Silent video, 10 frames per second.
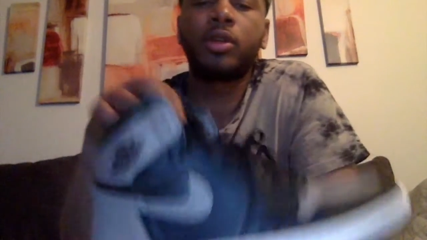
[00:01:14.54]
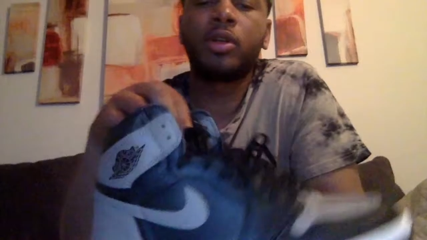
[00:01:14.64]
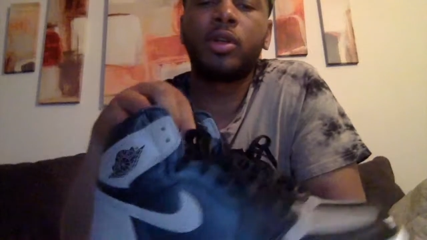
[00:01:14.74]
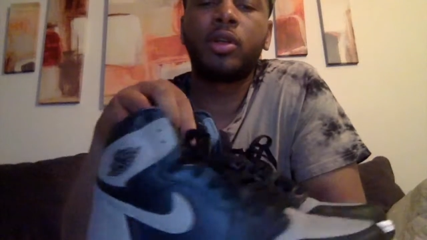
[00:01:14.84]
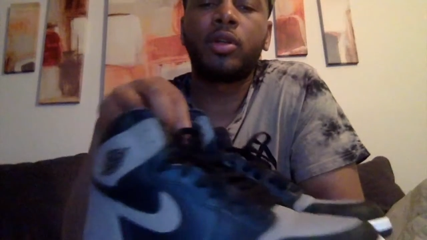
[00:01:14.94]

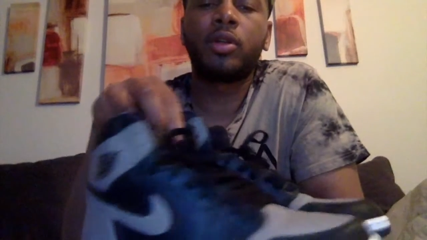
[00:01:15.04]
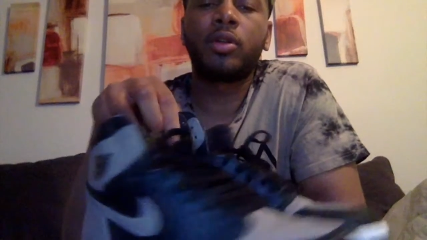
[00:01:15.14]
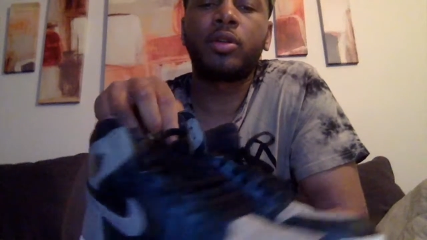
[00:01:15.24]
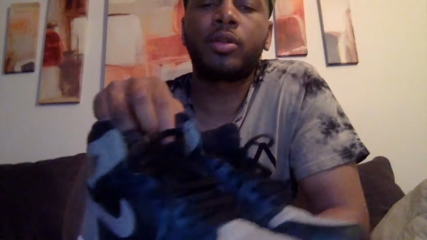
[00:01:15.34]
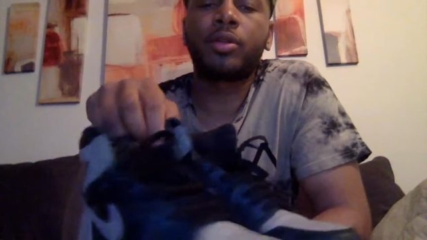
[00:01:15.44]

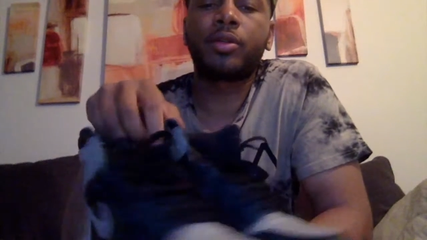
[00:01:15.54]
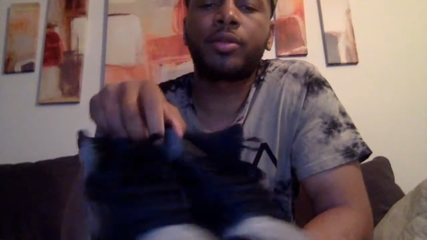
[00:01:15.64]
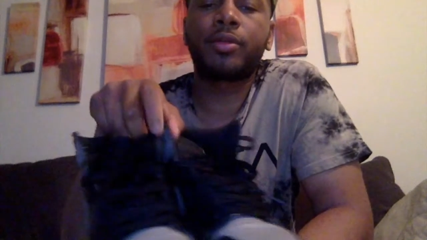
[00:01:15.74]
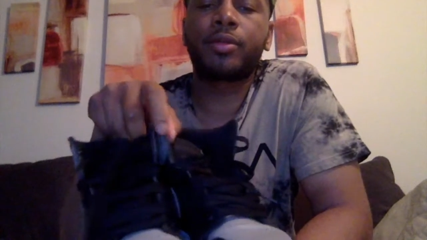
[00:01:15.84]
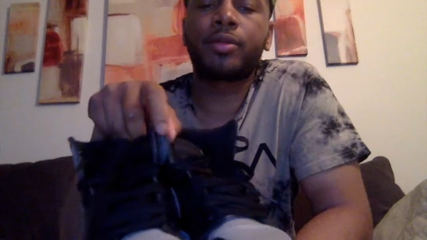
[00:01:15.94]

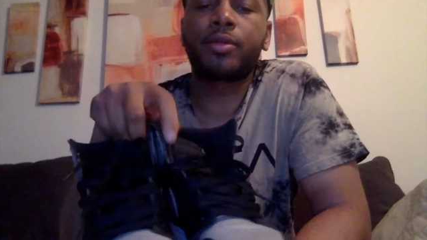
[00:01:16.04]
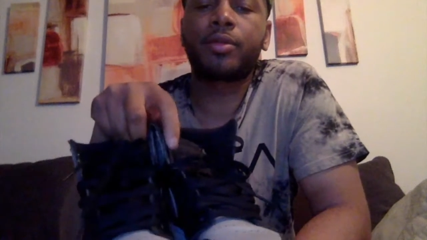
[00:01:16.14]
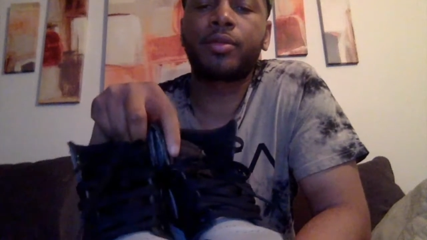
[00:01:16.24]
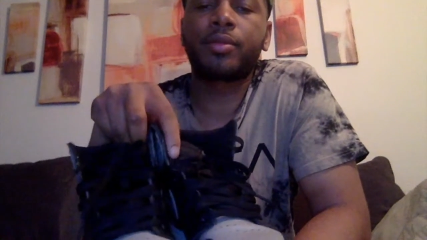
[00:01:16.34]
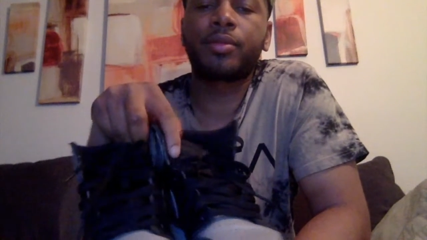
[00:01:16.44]

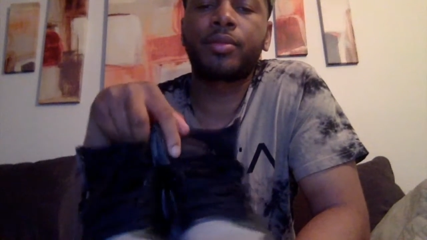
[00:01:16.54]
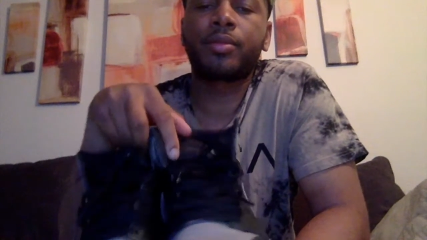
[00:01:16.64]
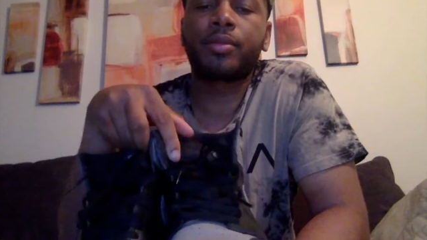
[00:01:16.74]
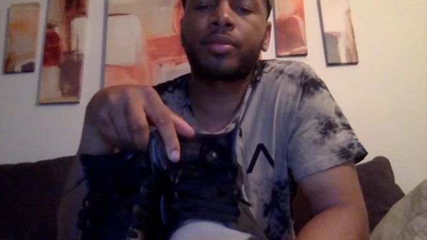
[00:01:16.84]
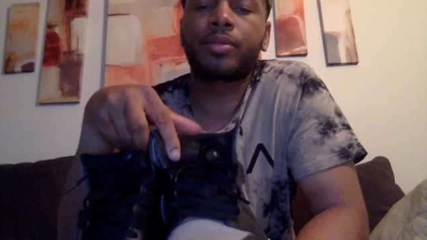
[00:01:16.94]

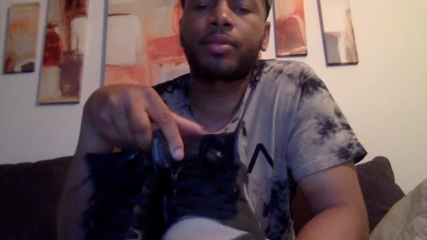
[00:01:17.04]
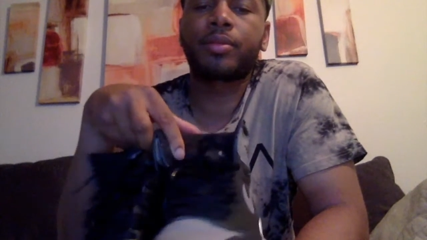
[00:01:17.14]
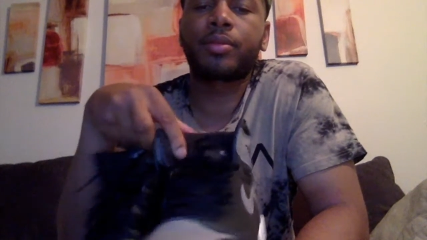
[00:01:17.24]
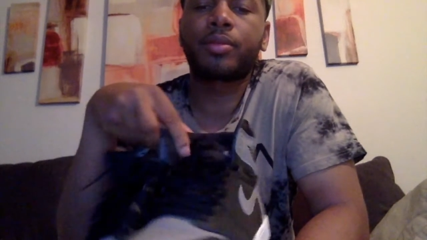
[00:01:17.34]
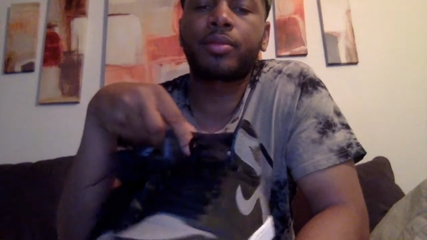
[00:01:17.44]

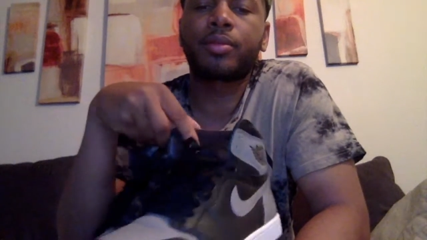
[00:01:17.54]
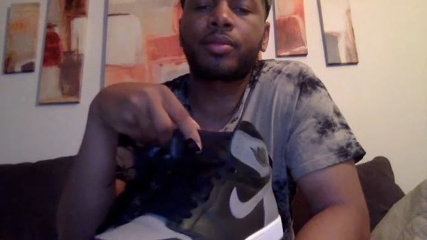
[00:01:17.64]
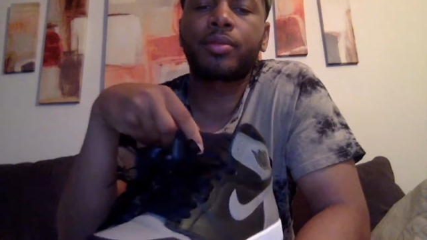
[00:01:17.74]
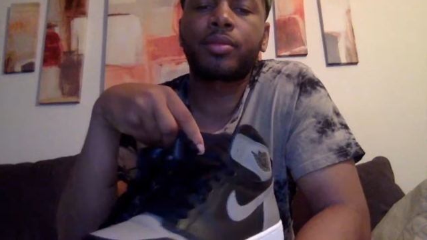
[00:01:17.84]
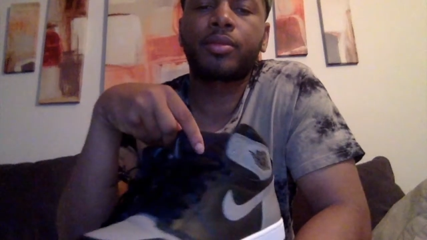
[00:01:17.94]

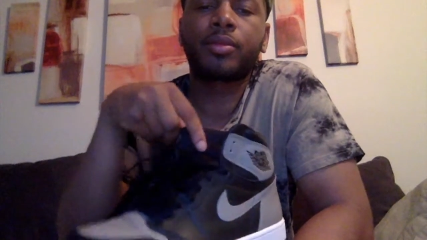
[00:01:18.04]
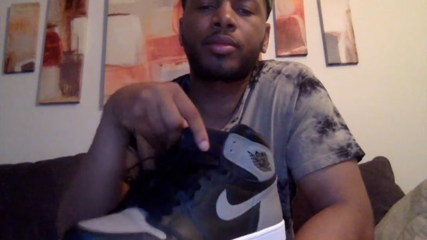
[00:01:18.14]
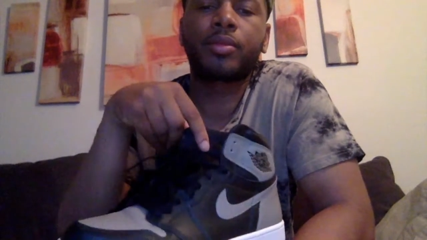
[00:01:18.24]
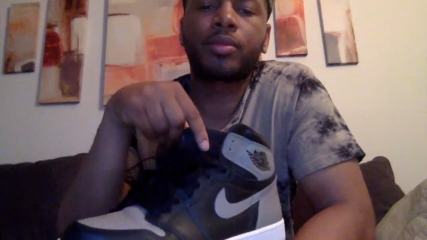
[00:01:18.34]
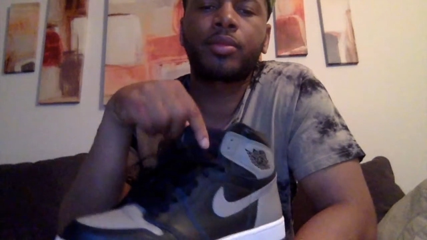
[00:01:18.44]

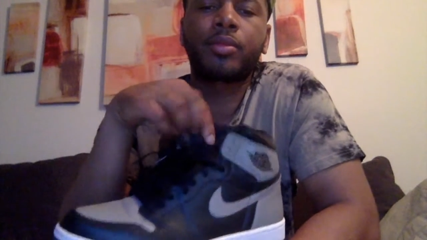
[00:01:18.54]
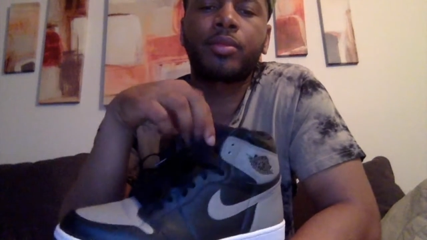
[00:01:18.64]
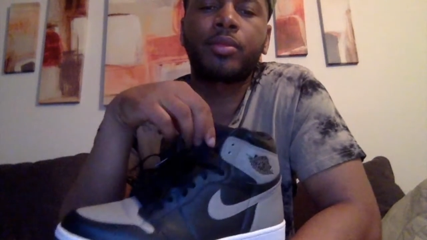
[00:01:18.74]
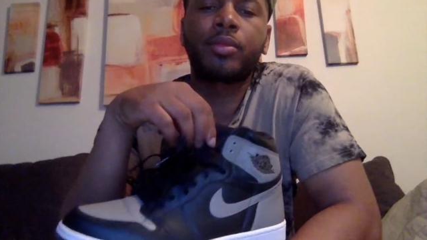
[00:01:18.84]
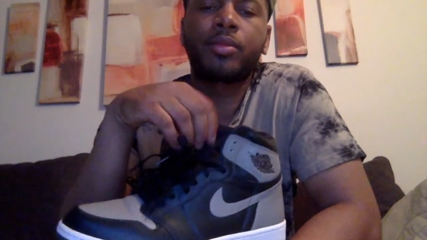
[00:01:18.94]

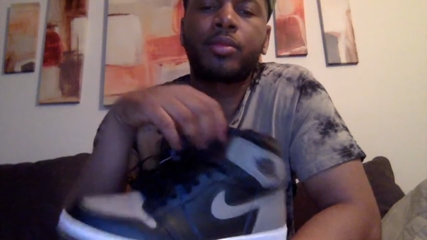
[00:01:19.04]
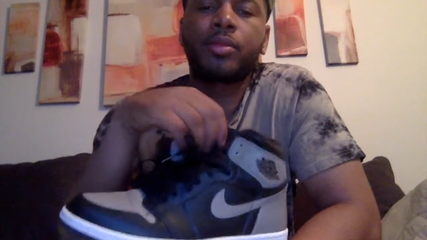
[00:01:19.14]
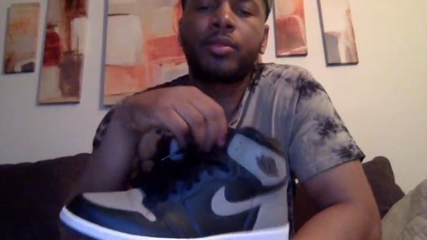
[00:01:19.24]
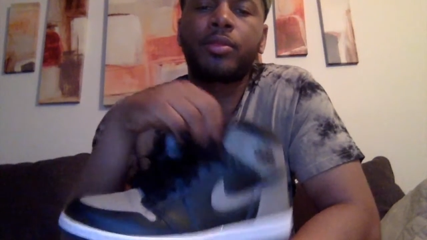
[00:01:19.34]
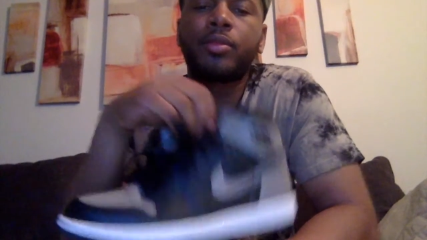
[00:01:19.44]

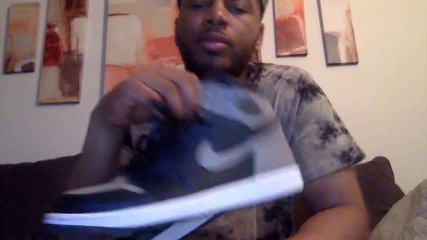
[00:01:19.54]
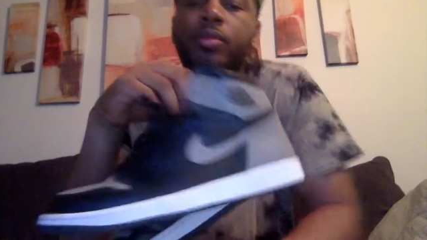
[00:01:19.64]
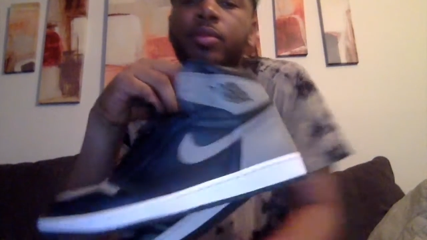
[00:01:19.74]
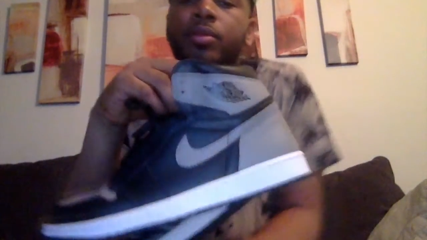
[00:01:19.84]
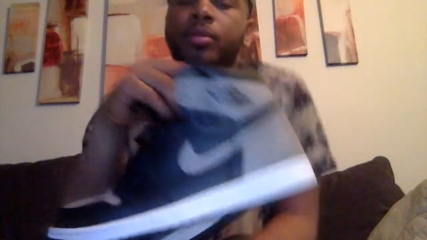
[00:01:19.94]

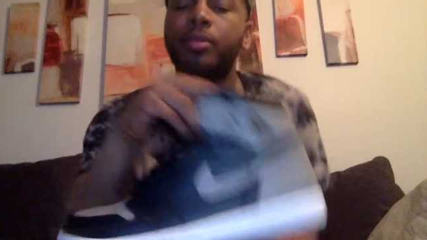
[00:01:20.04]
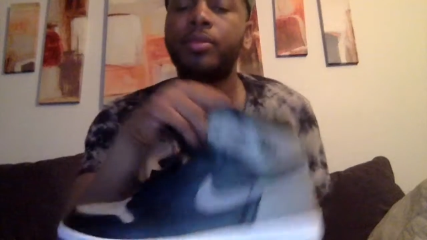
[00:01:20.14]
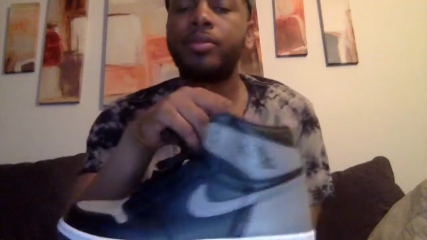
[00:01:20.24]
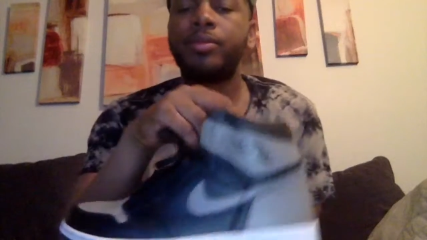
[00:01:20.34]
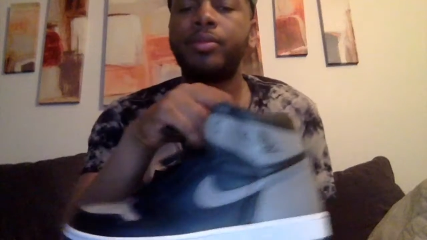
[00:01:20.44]

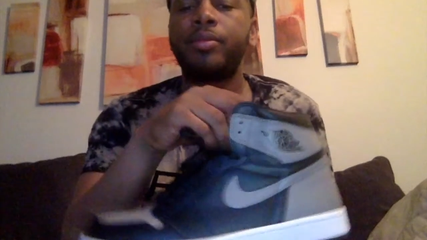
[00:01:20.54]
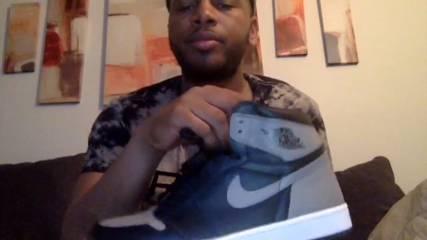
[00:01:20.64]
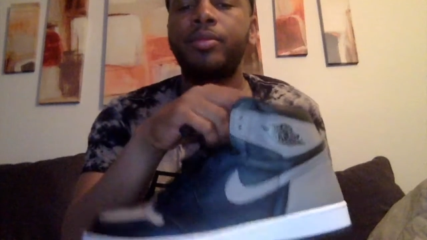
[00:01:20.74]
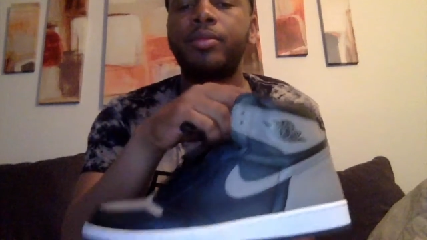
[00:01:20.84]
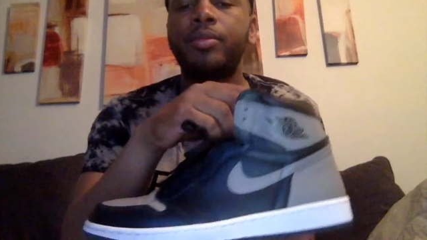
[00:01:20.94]

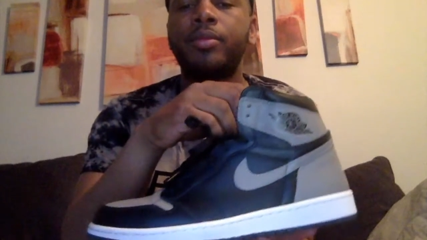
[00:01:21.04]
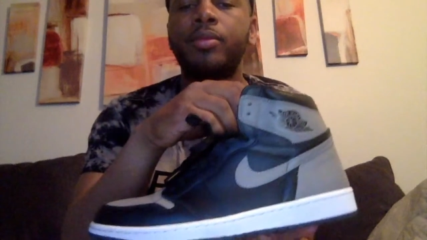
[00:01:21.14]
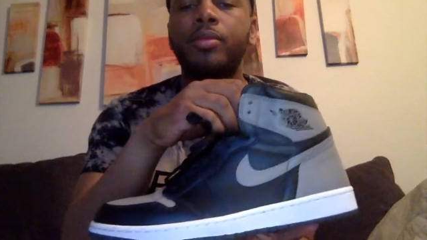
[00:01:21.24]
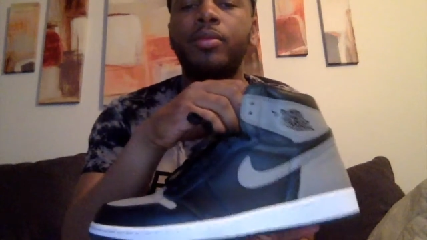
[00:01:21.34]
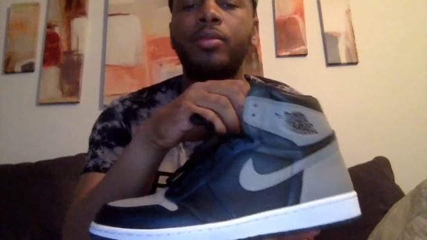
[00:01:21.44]

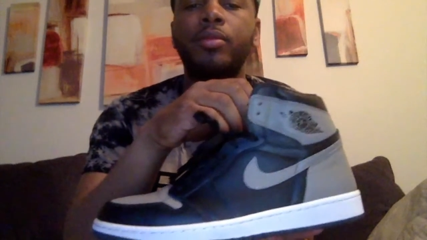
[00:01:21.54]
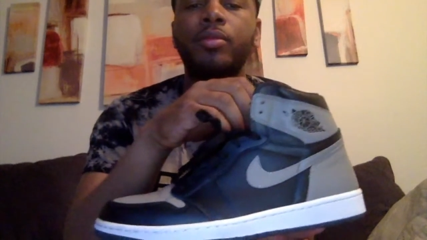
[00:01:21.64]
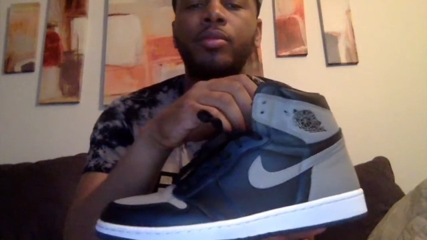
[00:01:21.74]
(silence)